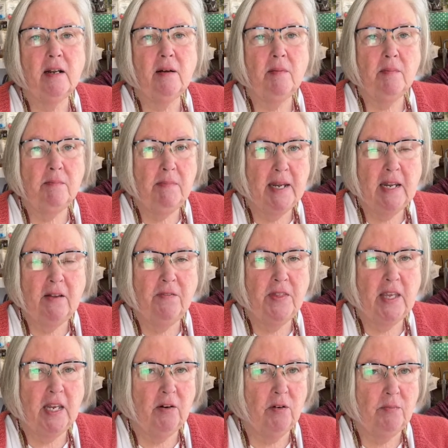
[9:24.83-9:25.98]
many of the
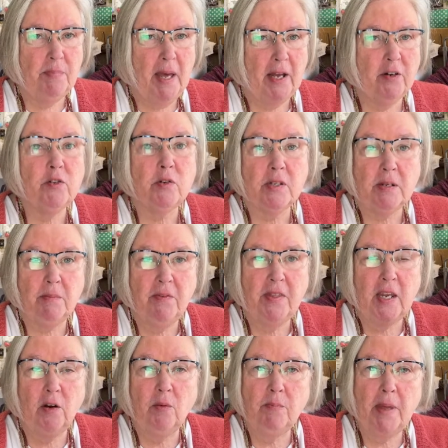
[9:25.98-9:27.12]
Aran patterns, or some of the
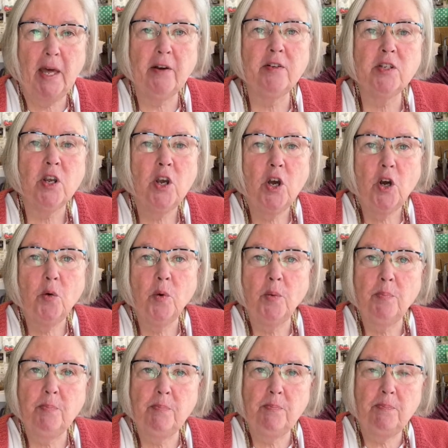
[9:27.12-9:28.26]
Aran patterns, were
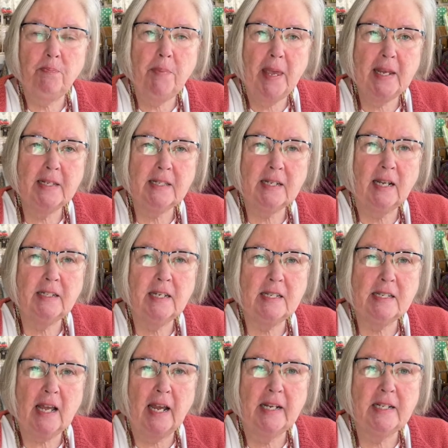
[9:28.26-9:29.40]
based on
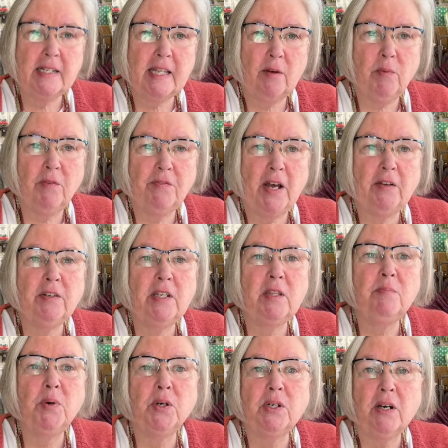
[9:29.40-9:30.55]
designs that were found in the
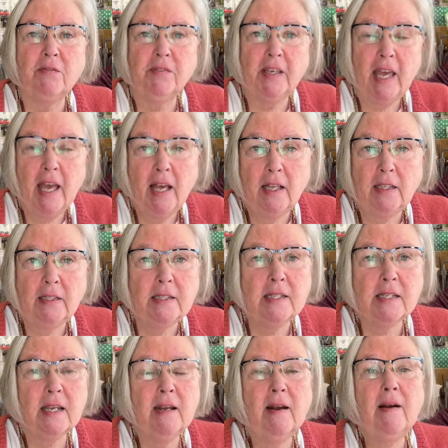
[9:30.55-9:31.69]
Book of Kells,
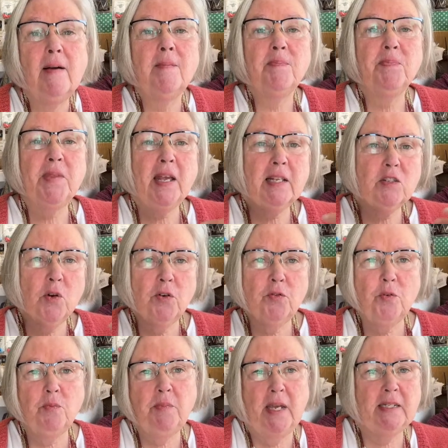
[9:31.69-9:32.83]
that sort of
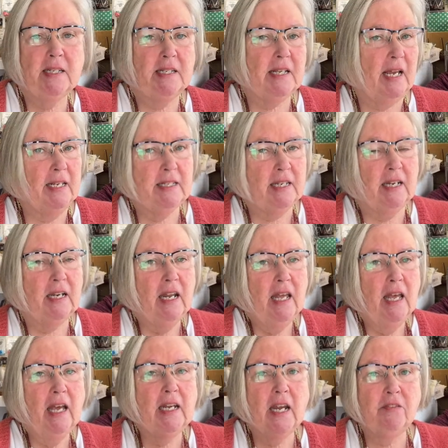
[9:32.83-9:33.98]
romanticized it,
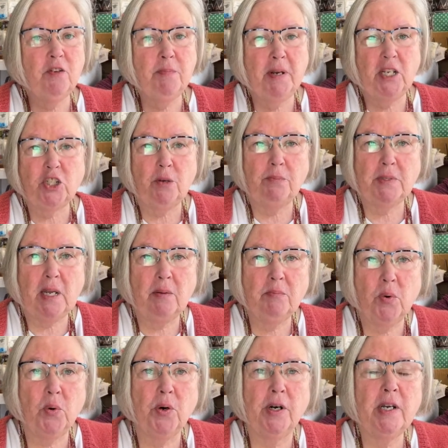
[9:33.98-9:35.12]
and everybody jumped on
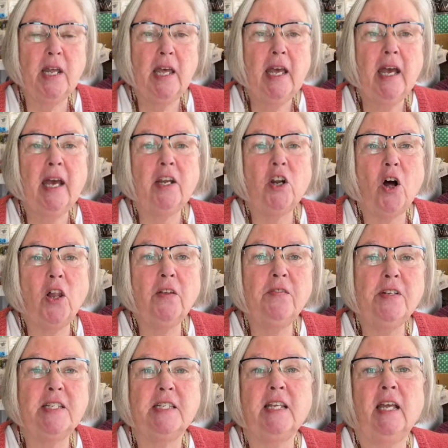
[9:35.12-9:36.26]
board, and all of a
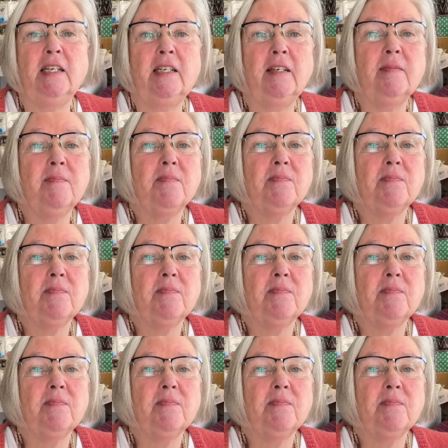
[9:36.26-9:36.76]
sudden